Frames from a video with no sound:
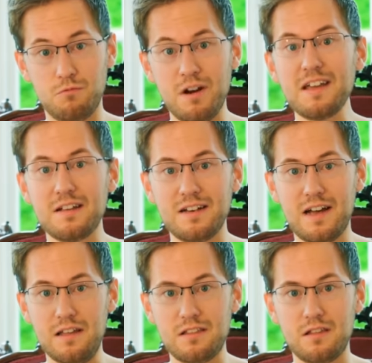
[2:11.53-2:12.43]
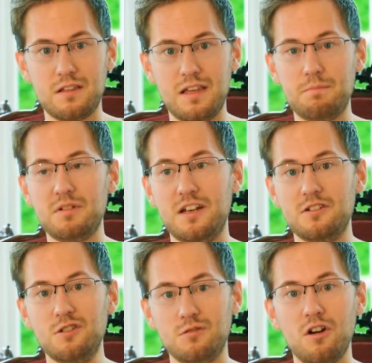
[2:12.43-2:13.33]
recognize as a
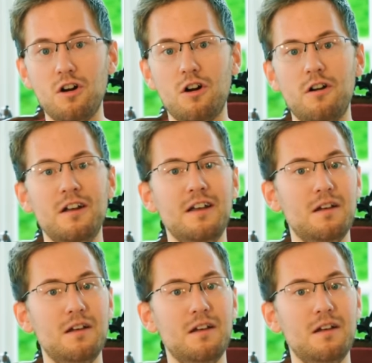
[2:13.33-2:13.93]
potential car,